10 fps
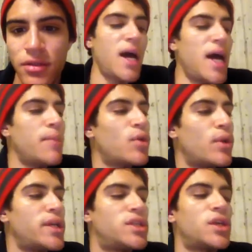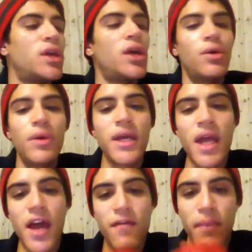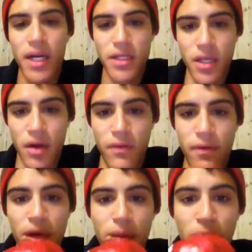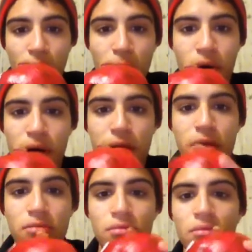I'm going to go and have myself a pomegranate,